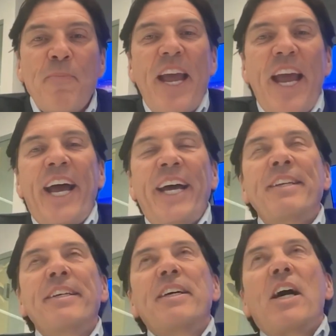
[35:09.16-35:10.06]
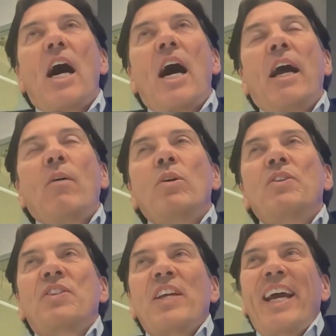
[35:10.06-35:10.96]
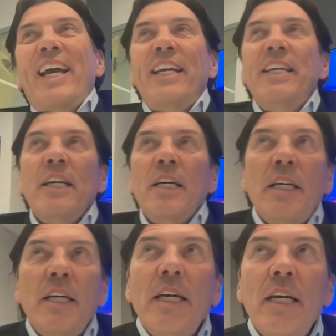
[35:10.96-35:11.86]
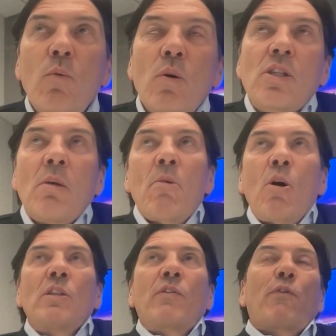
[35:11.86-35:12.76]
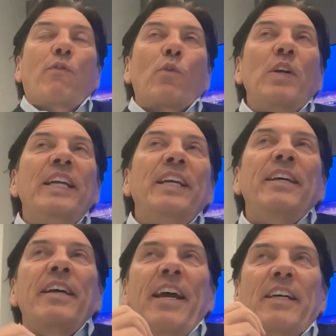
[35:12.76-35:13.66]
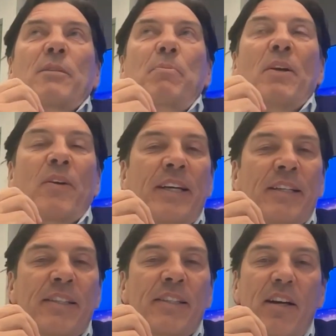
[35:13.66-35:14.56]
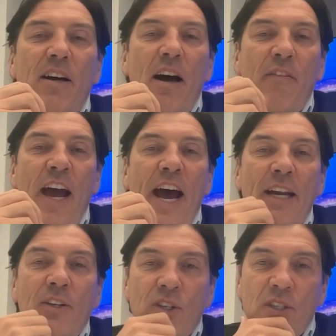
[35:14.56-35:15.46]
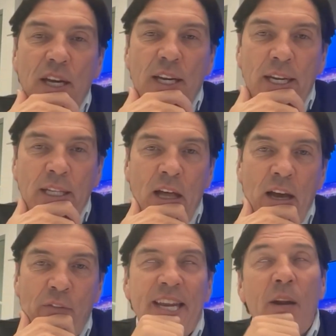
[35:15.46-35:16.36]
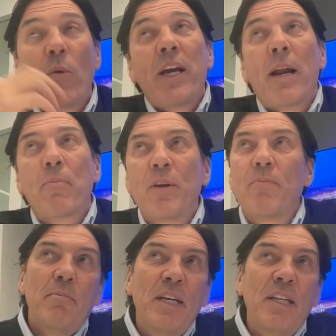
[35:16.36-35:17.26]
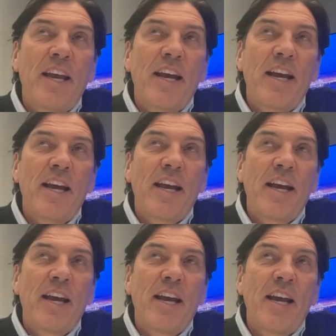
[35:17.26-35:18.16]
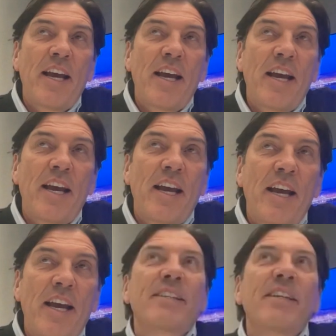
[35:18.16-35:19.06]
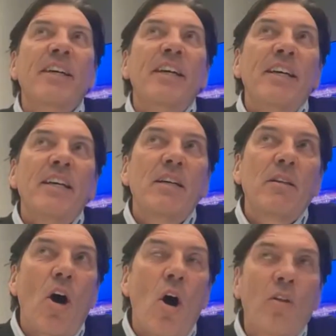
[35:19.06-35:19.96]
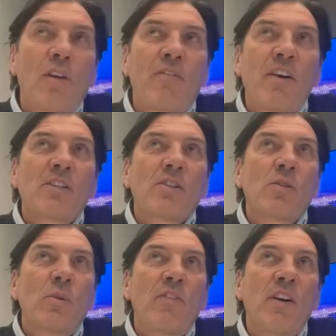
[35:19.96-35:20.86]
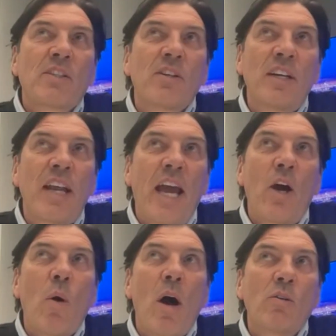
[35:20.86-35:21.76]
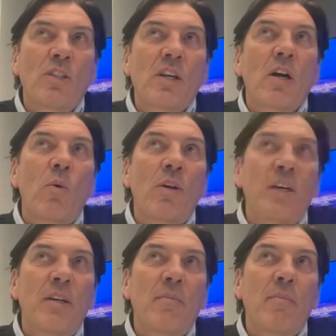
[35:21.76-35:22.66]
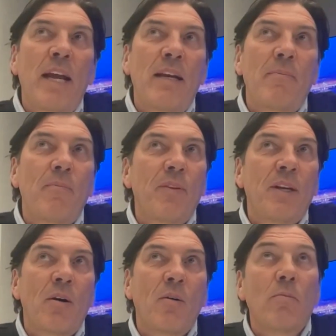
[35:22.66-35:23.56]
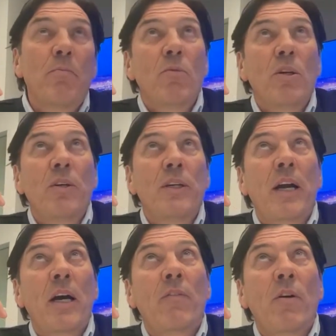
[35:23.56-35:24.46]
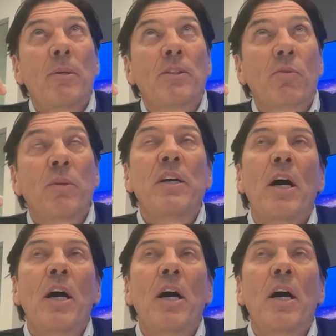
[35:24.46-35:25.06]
And I would say it was the most freeing experience I've had just in life. And we beat the S&P 500 index. All the investors who invested in AOL who stuck with it made, really kind of almost they